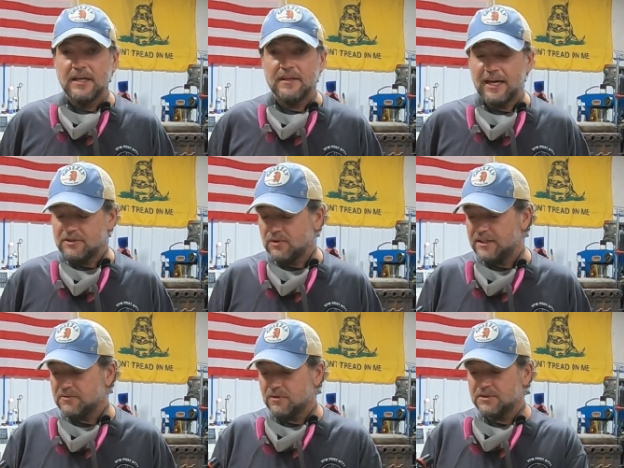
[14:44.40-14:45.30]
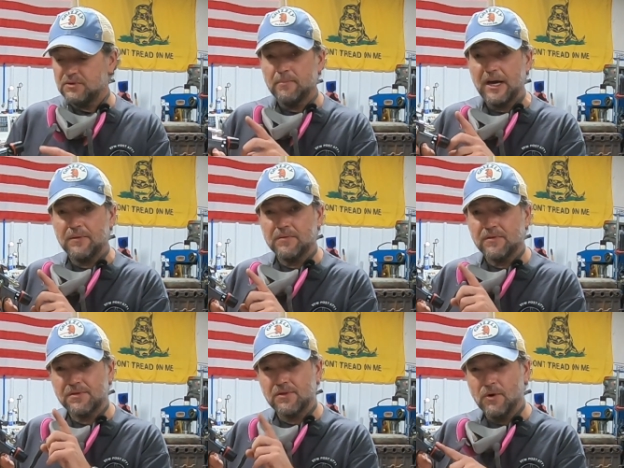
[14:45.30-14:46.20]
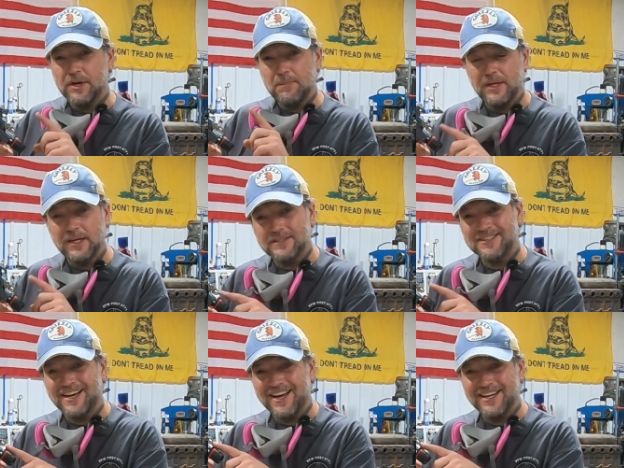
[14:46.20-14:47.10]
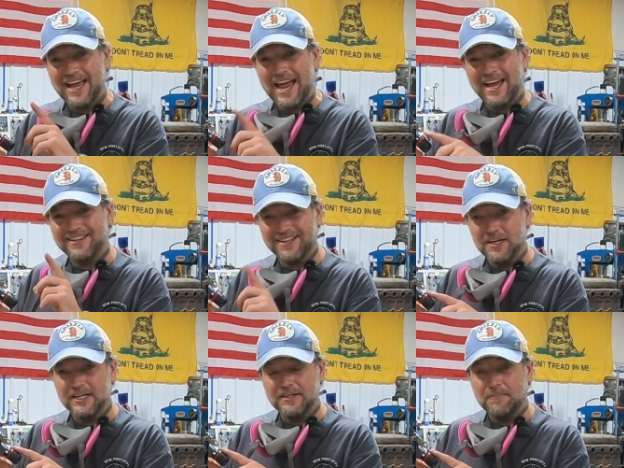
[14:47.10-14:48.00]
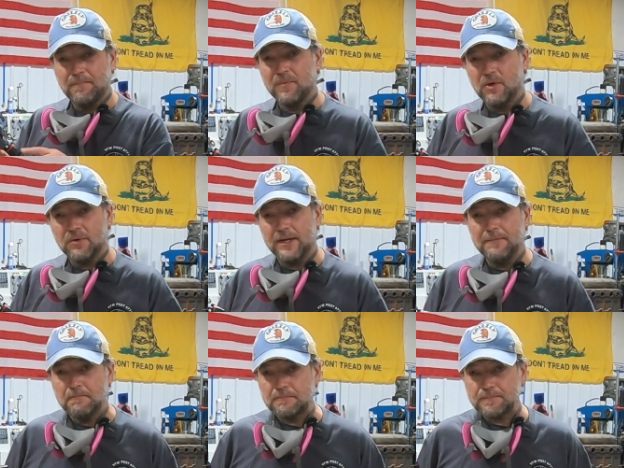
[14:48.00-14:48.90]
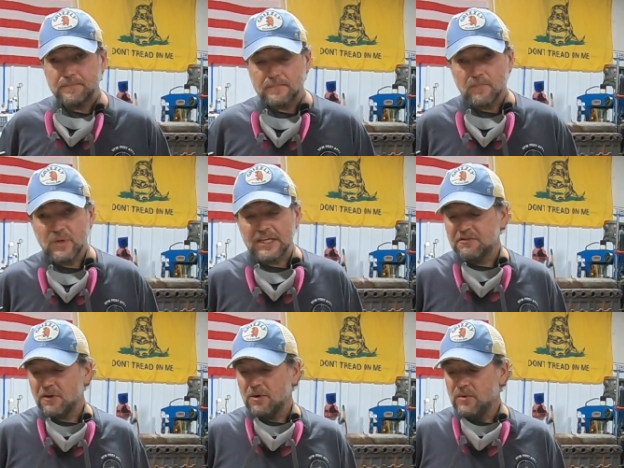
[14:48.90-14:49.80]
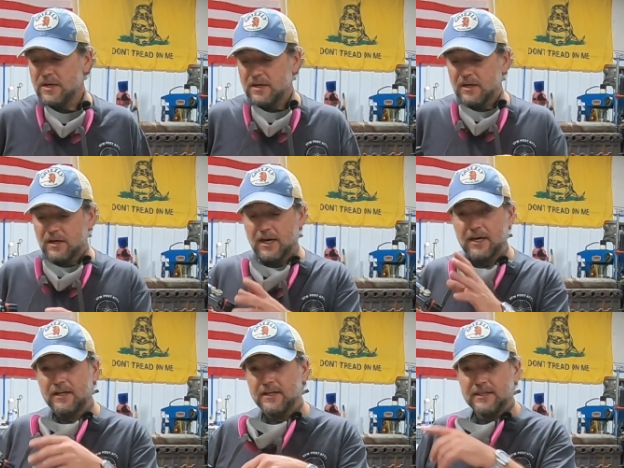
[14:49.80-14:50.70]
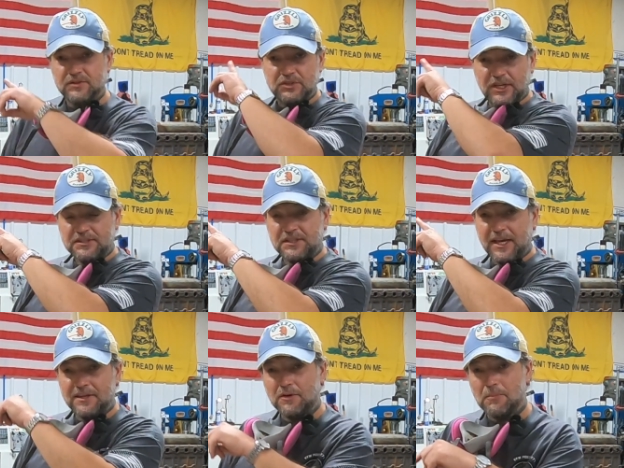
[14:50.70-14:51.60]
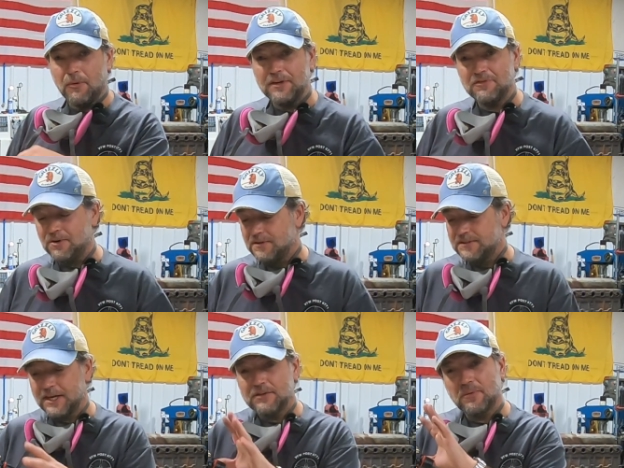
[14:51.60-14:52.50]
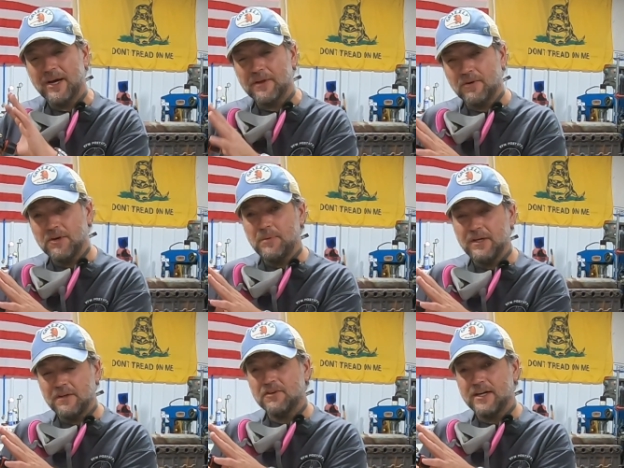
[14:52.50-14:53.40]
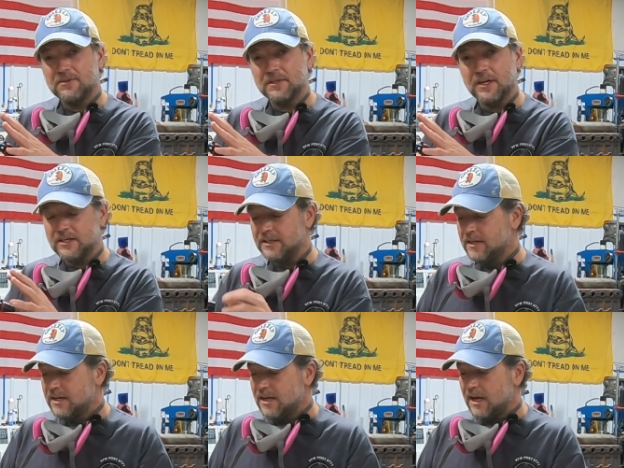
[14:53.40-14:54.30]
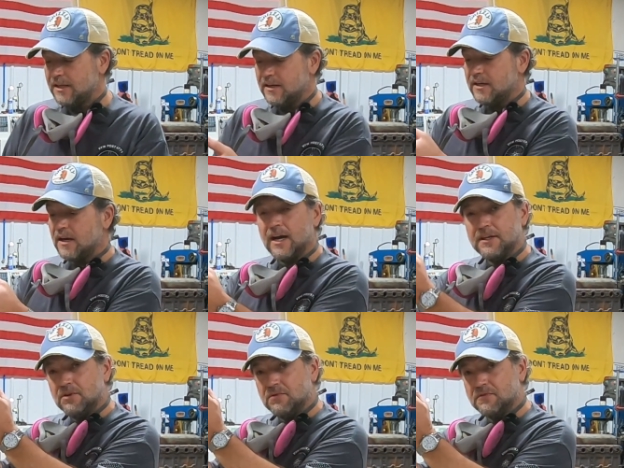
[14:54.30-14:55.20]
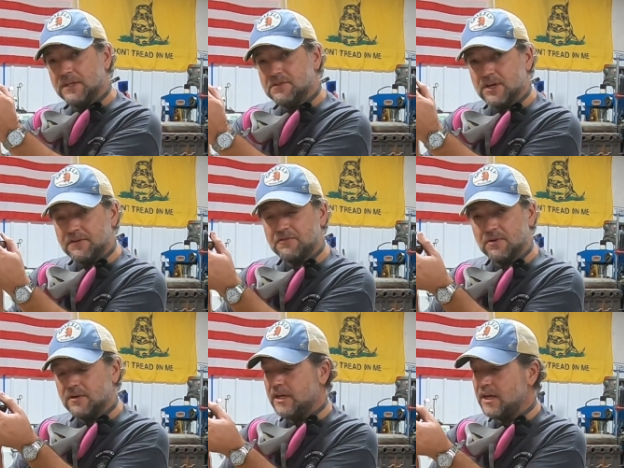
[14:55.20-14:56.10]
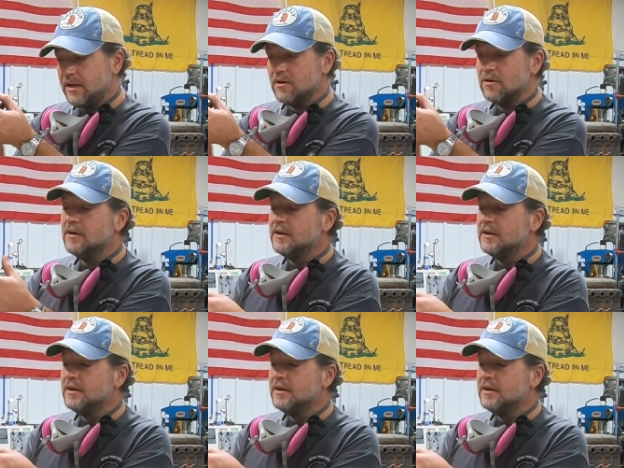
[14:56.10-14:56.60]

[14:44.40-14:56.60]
that transfers to about 30 psi at the gun, okay? So uh, it's adjusting at the compressor to get to about 30 psi on the gun, and then I use the adjuster here